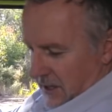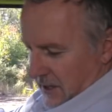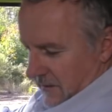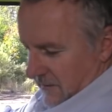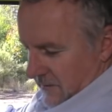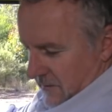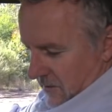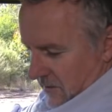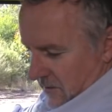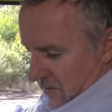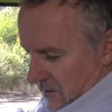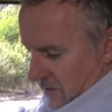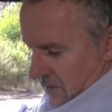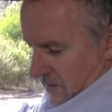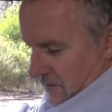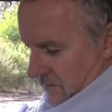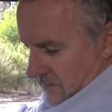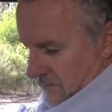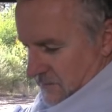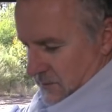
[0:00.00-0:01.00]
You've got a
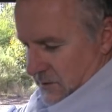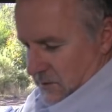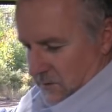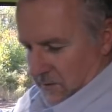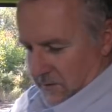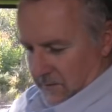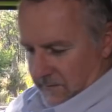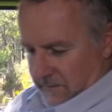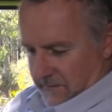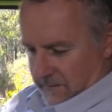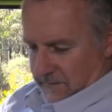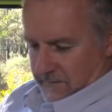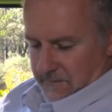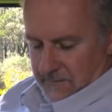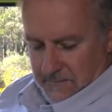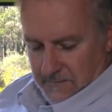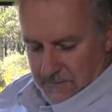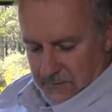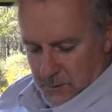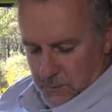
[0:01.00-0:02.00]
little sort of
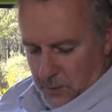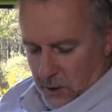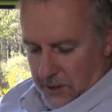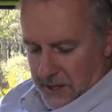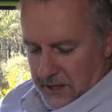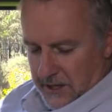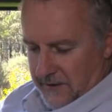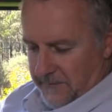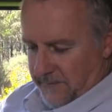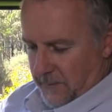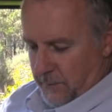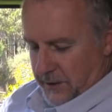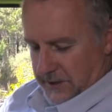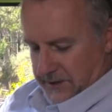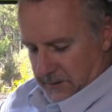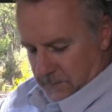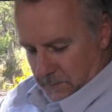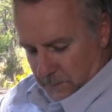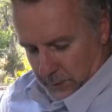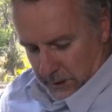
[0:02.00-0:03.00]
spot here for
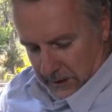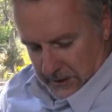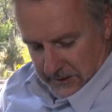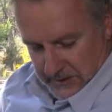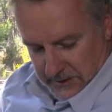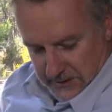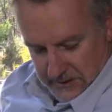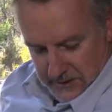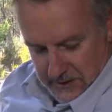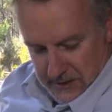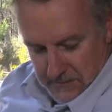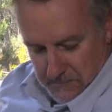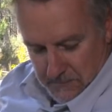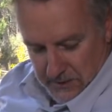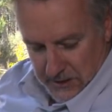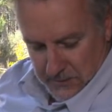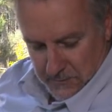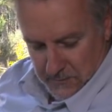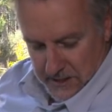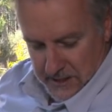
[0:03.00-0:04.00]
bits and pieces, and in
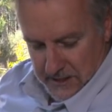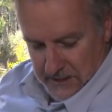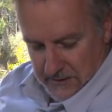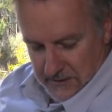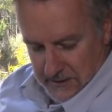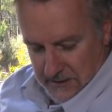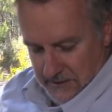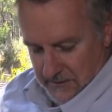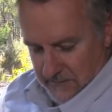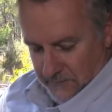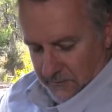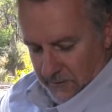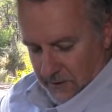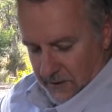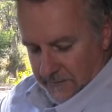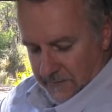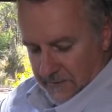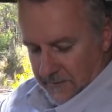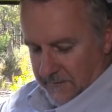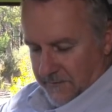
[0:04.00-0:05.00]
between the
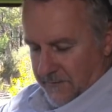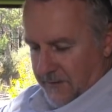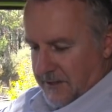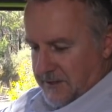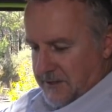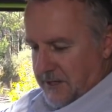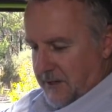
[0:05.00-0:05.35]
driver and front